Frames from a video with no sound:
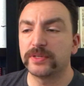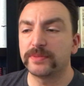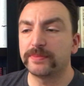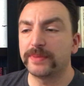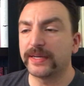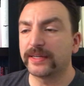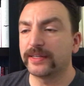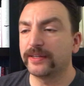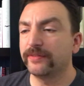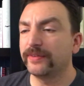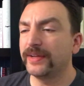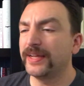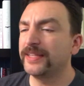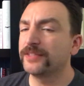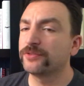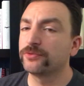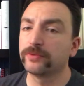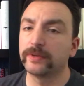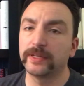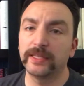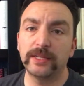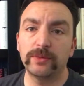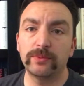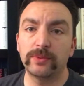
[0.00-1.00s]
perspective. It's
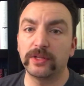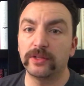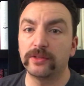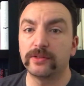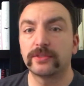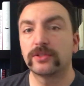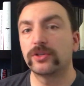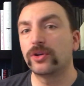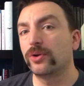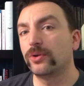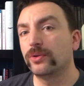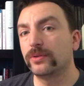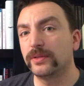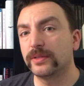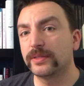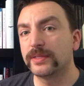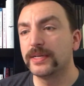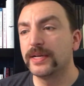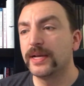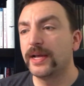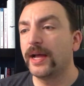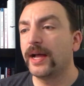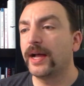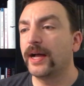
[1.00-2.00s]
really well told.
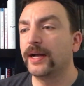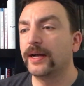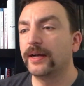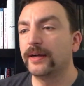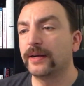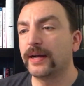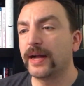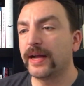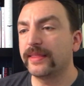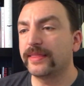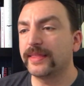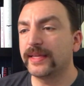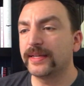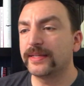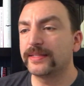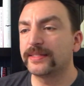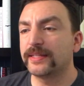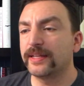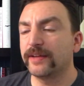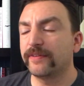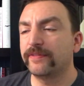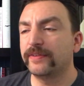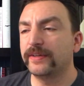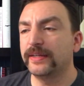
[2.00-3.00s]
Uh, I think
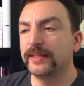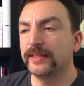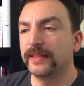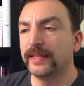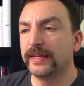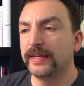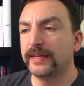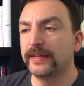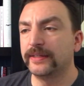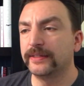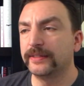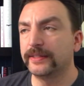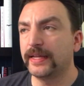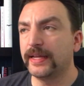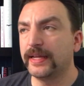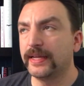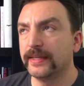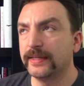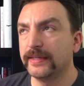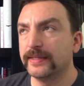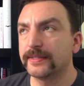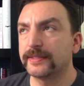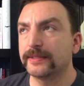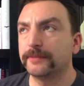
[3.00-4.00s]
Stephanie Land
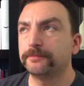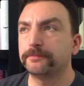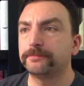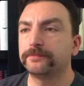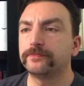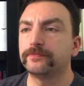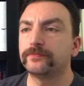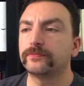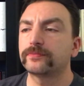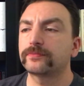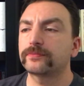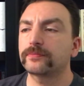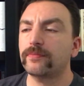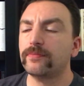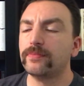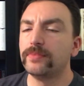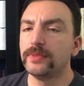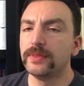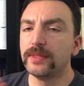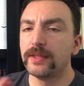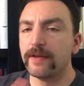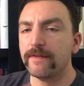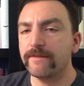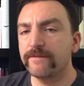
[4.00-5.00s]
is
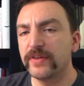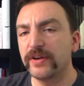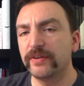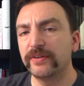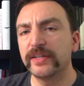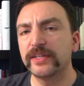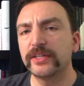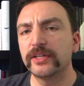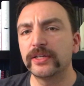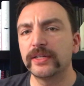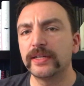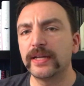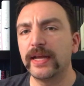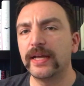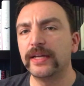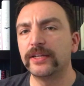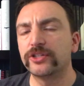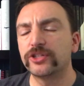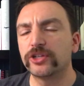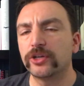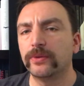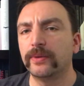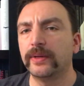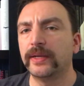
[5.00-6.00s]
very good at
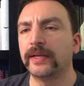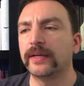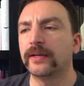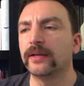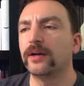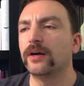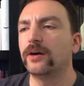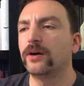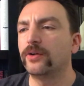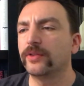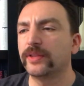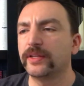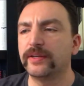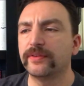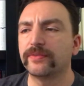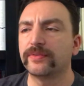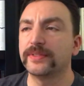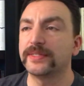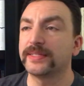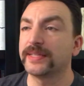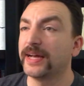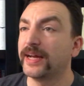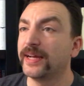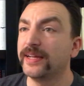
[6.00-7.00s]
showing all the
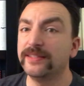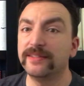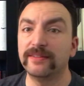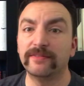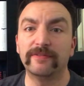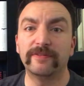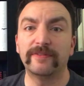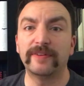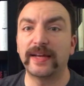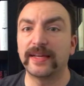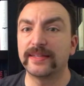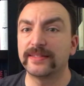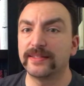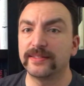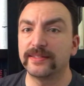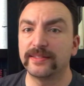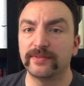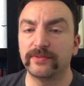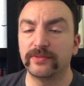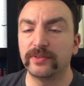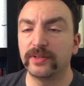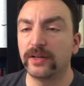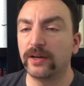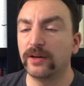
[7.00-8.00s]
different sides and facets
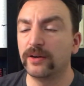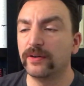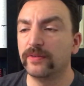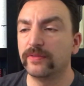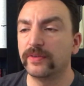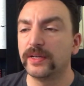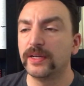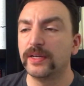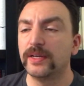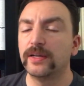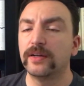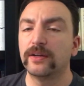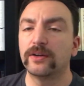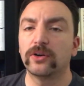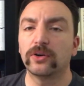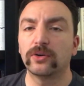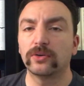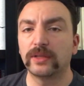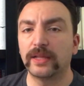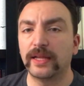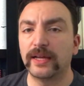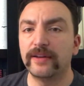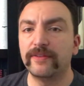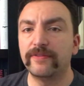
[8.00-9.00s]
of, of her
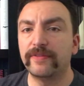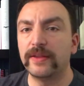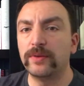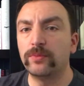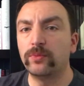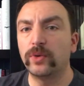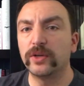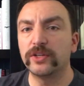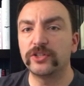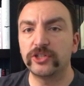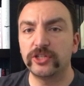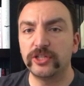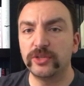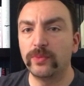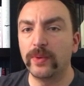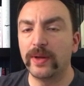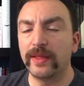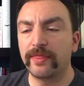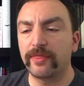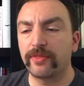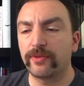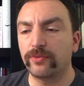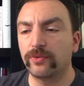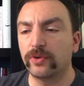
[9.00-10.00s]
life and what she
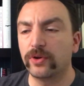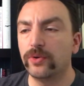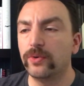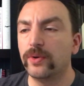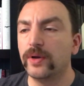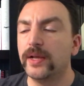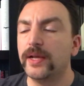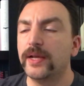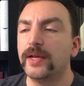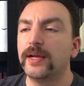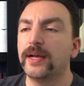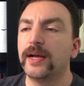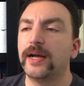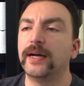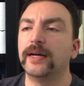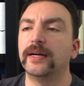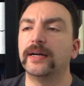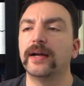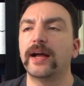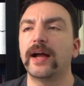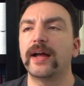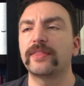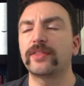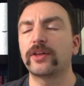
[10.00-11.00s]
went through.
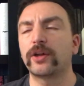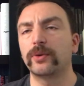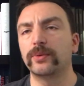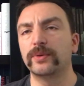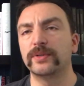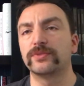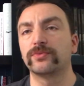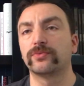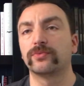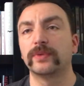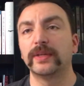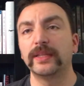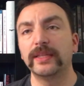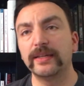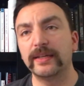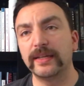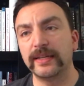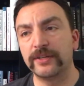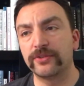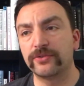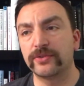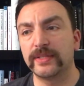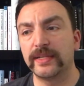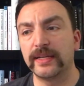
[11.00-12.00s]
Uh, I thought it was really
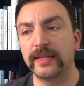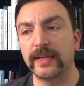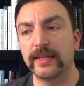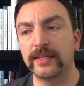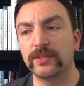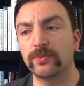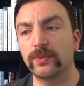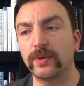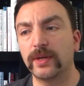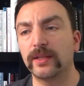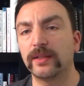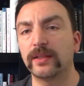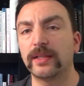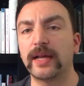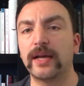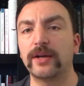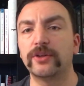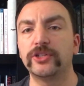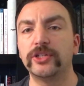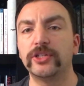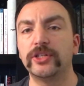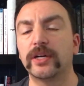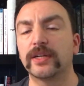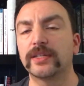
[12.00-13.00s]
interesting as well how
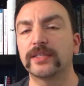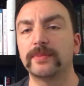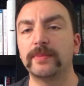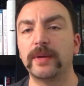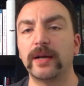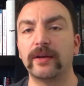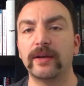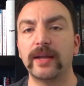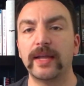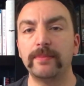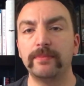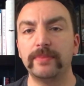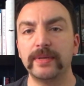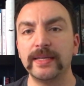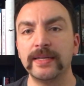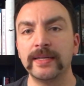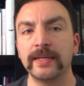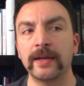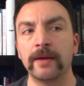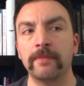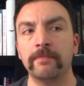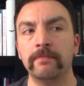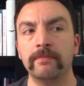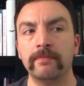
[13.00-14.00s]
she talks about
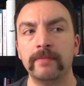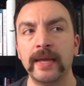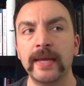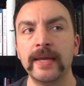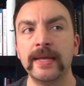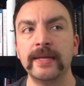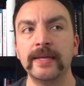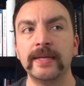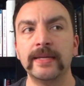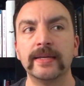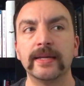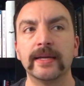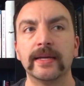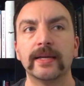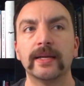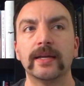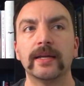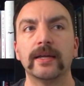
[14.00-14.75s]
being a maid,